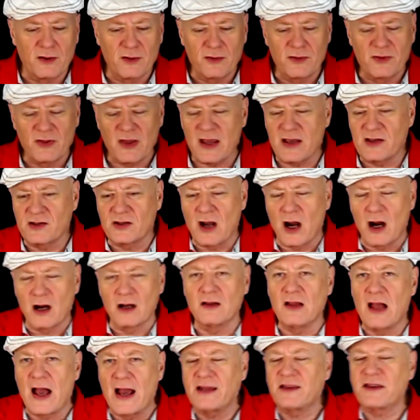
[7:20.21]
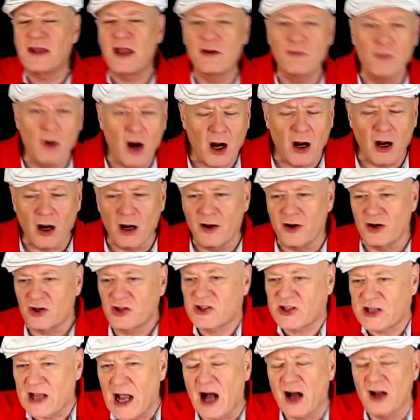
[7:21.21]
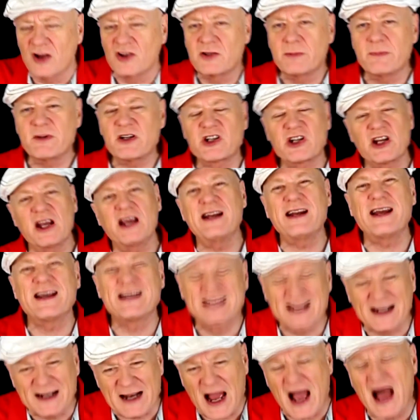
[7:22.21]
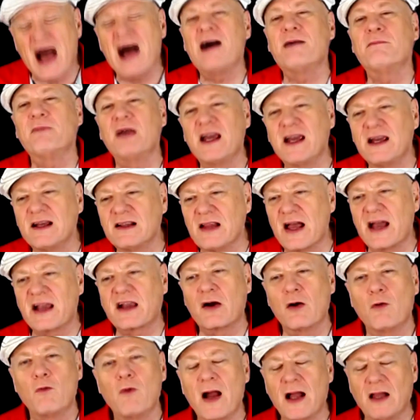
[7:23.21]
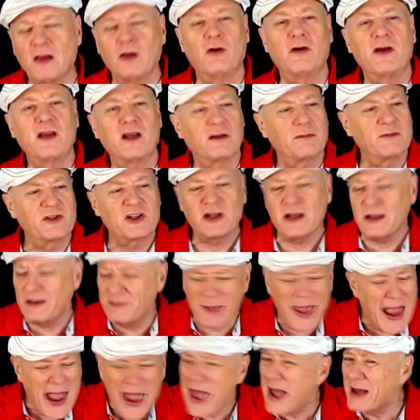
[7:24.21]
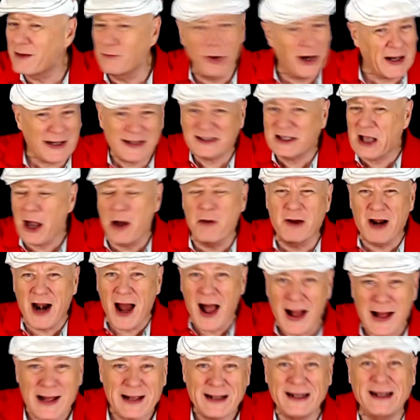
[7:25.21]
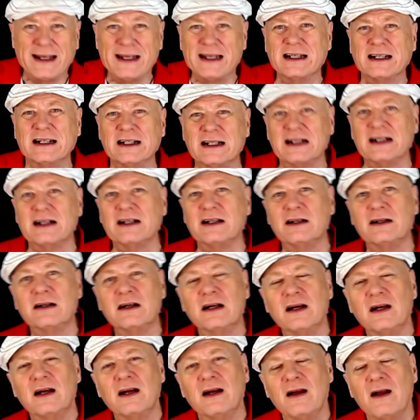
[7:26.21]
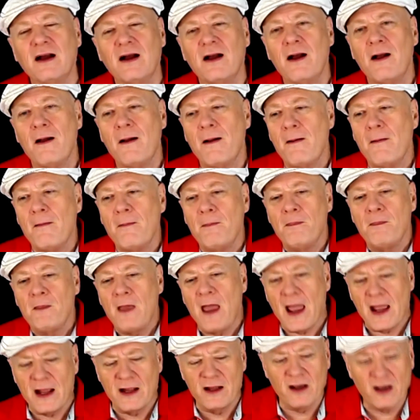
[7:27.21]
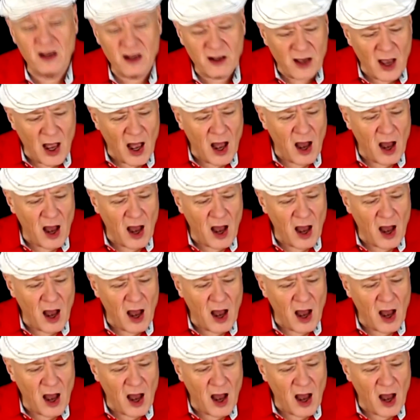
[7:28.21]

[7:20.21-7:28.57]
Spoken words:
things aren't like they were. Your sales machine isn't humming like a well-oiled machine. Man, what is going on here? And you